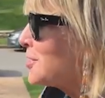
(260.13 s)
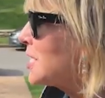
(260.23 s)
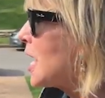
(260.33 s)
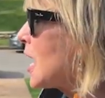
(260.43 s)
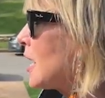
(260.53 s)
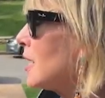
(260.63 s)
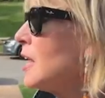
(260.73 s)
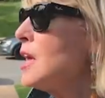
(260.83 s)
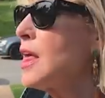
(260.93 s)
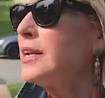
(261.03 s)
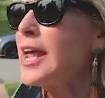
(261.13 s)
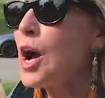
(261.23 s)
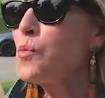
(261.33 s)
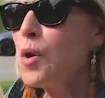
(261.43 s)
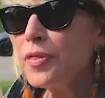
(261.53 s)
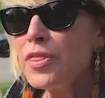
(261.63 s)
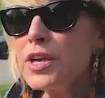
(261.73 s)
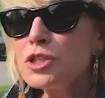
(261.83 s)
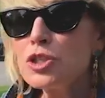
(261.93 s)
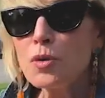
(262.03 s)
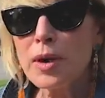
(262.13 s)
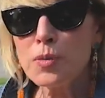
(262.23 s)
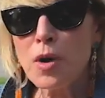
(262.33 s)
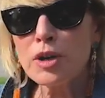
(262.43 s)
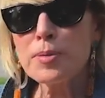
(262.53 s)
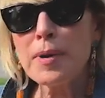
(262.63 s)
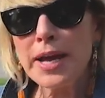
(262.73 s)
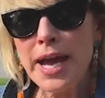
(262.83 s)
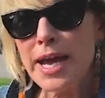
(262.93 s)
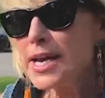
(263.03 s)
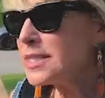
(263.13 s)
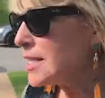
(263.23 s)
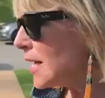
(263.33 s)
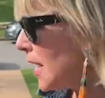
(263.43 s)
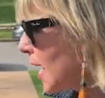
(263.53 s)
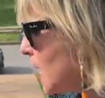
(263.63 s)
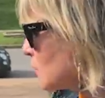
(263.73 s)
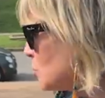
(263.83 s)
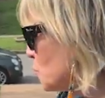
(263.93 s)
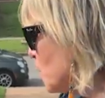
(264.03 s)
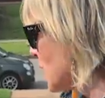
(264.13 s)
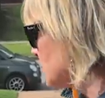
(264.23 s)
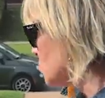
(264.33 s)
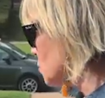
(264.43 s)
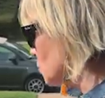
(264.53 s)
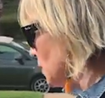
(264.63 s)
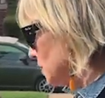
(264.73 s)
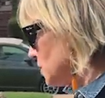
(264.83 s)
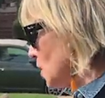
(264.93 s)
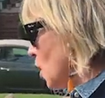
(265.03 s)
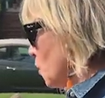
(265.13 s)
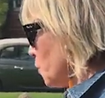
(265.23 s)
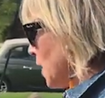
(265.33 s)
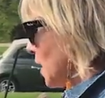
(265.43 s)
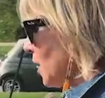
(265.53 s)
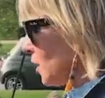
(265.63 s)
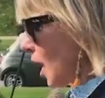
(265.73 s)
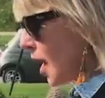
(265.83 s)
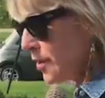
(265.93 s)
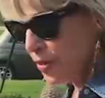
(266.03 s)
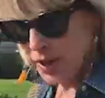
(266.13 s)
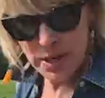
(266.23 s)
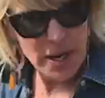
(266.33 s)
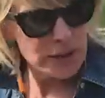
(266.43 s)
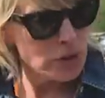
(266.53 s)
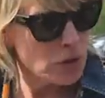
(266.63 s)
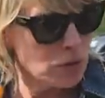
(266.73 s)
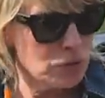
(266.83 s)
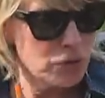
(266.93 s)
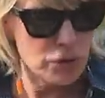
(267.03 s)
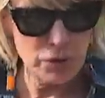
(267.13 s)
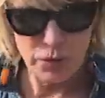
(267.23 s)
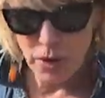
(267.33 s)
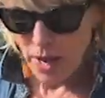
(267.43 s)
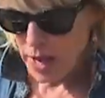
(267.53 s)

day. Now, what things do I water by hand and how do I do it? Well, I think I told you